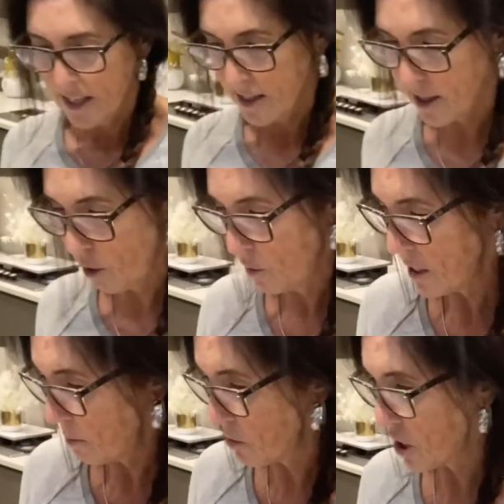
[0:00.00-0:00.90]
So
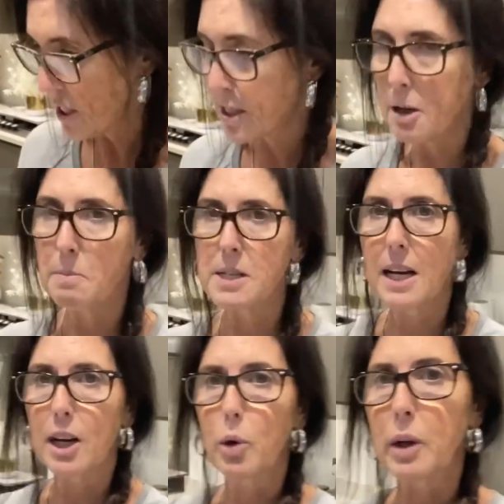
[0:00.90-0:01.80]
I'm just gonna tip you
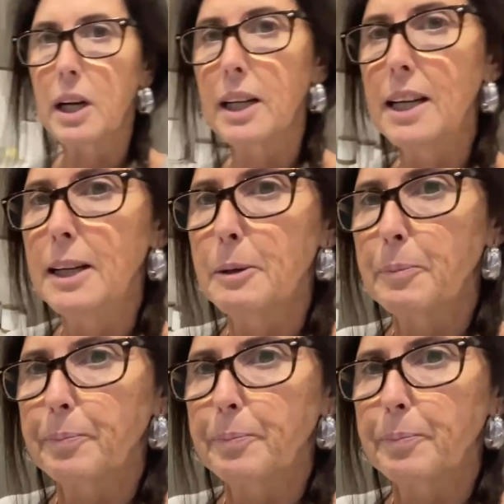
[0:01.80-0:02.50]
down quickly